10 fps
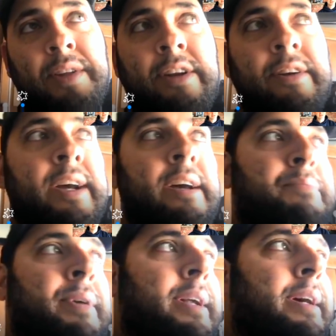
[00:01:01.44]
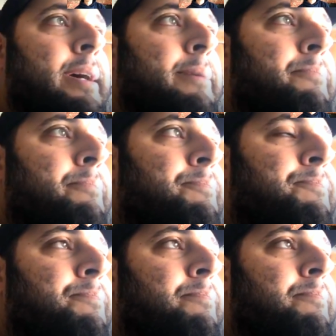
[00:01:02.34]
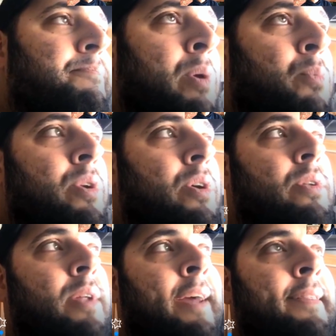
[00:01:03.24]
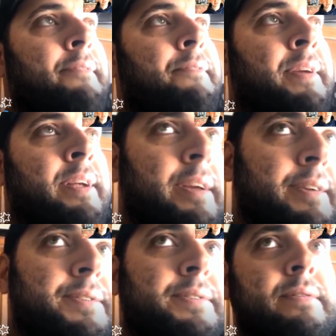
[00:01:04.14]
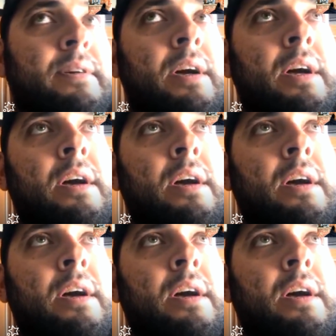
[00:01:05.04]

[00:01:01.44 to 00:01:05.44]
on the internet, but we wanted to look at the Infinities,